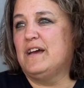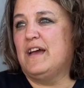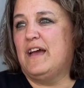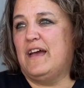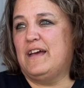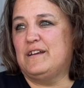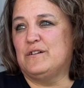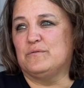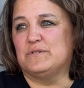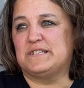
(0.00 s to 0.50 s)

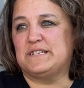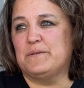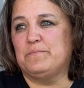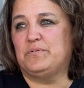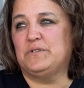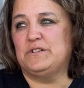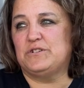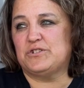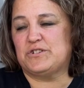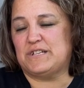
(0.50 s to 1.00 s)
and it was
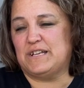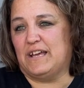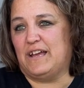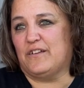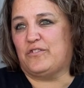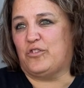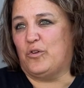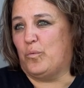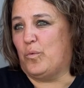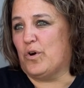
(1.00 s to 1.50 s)
simply just to
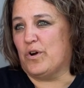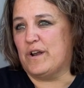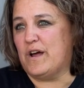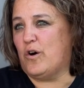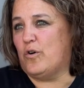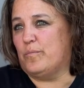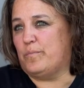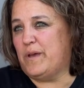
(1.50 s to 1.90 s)
get the word out.